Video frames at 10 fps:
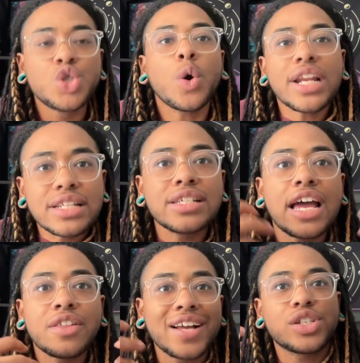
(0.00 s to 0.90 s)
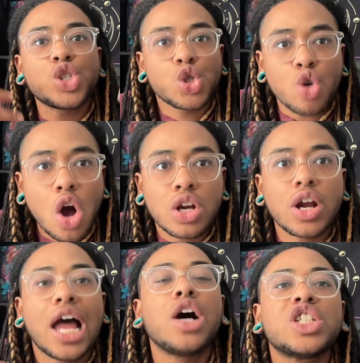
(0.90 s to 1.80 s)
Joining together as a
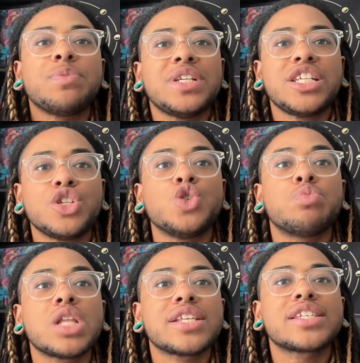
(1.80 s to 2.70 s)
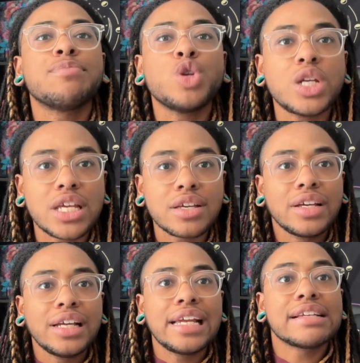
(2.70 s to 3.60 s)
stronger LGBTQ plus
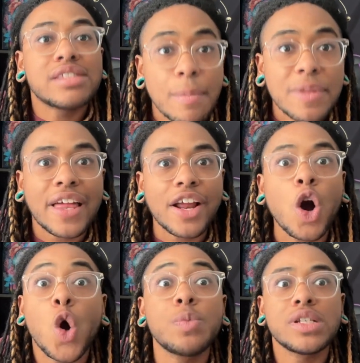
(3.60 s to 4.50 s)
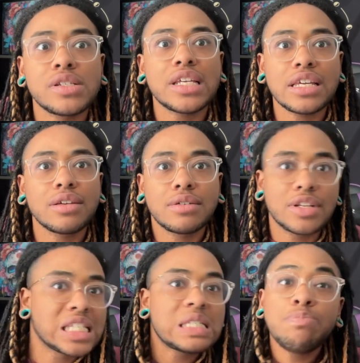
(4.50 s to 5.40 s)
community is something that I hope to see,
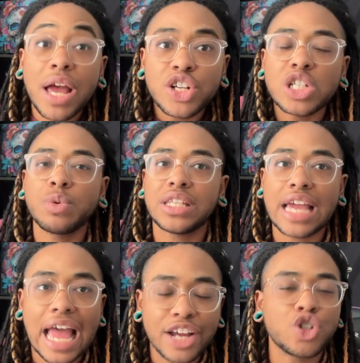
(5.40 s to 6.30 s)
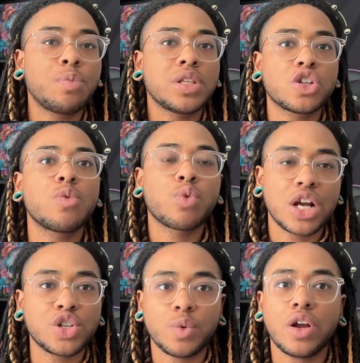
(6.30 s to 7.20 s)
especially with the extra political
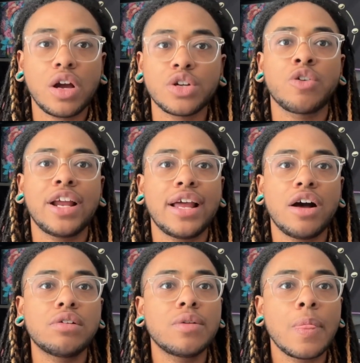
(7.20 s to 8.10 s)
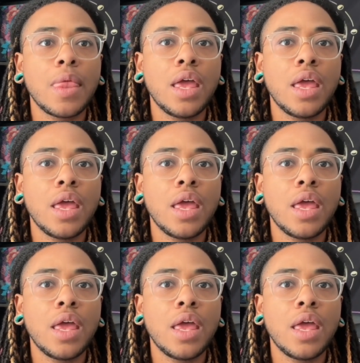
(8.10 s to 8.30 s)
pressure we are under right now.